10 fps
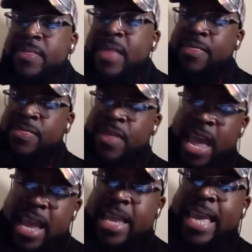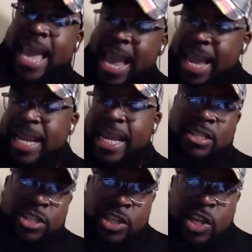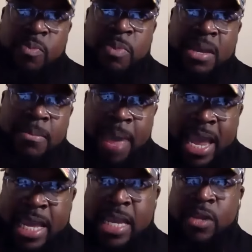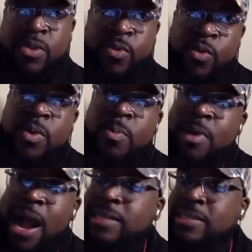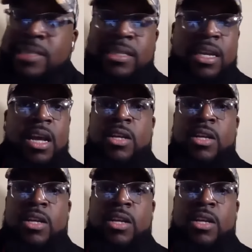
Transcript: that they can and should be making through the process.